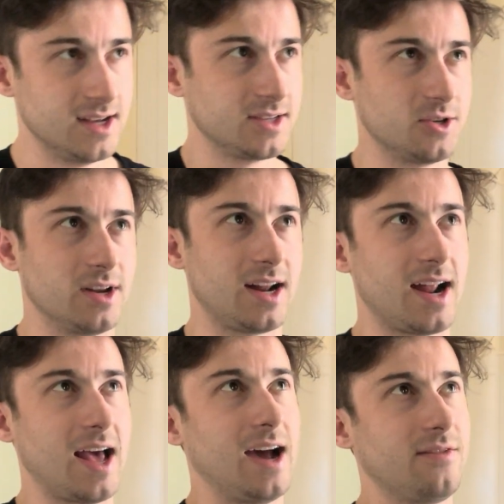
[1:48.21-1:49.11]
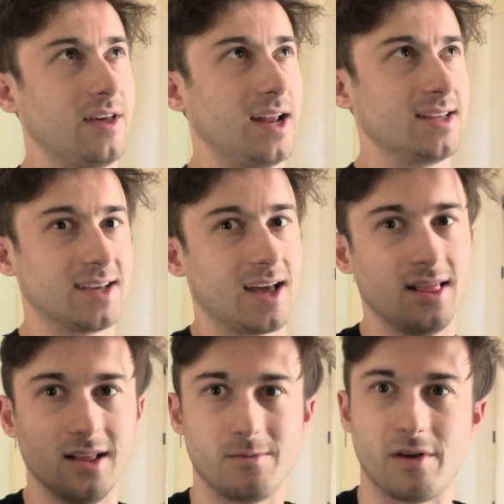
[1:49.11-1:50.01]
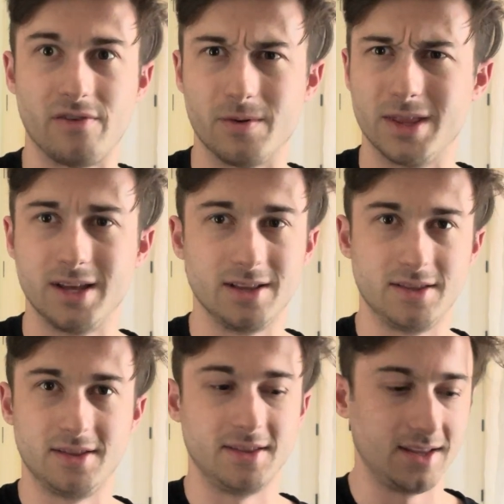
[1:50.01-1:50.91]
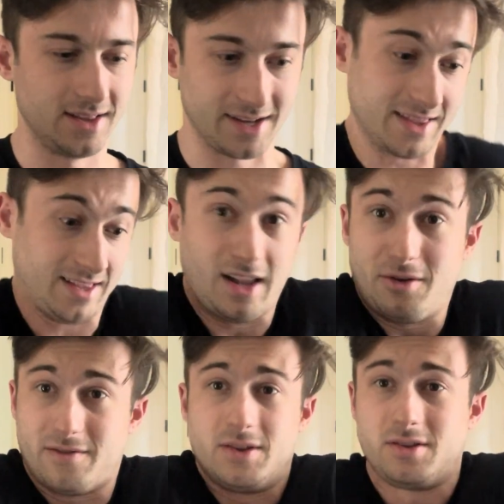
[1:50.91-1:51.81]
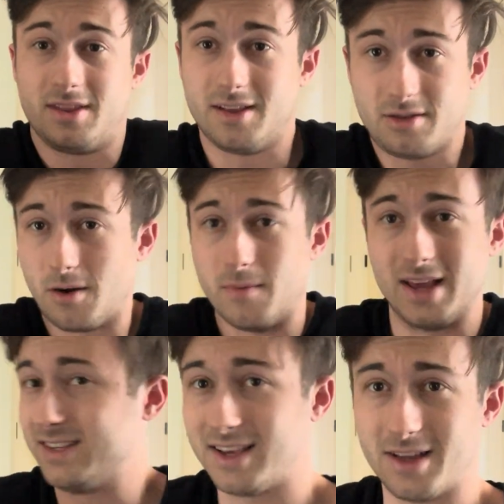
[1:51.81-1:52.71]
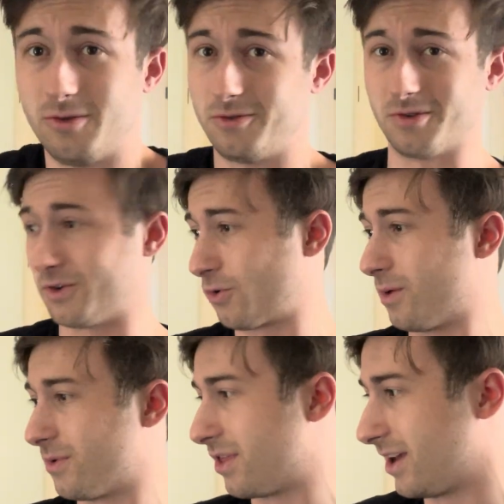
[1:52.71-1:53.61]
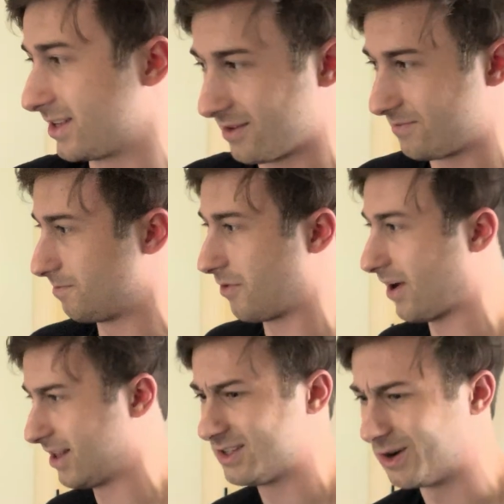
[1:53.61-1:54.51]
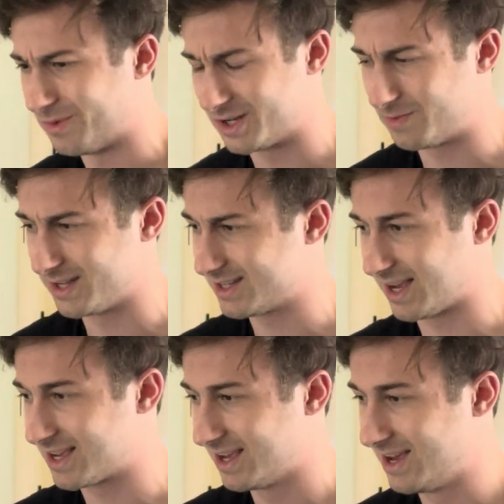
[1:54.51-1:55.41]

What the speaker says: So to not have that, it's like I love my family. They don't even, they're amazing. They do incredible things. They've provided so much, but it's like